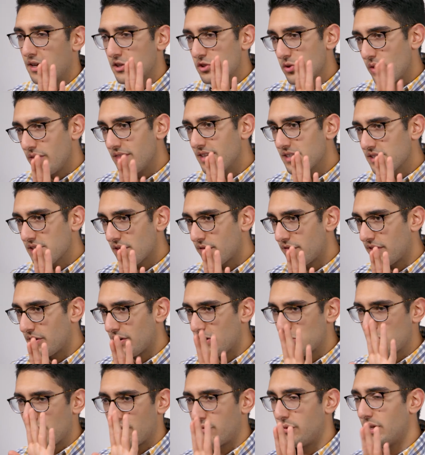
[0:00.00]
So in this
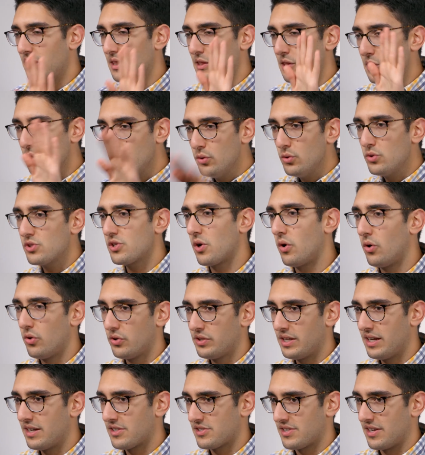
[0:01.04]
configuration, if we lose a whole
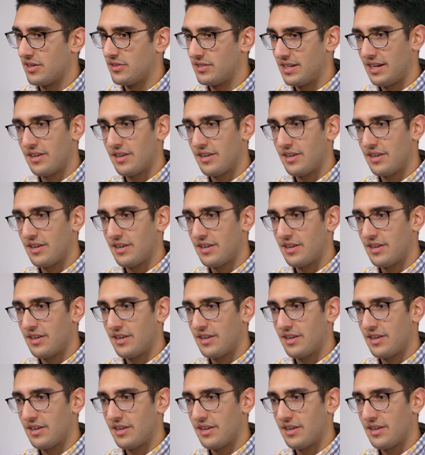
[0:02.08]
data center,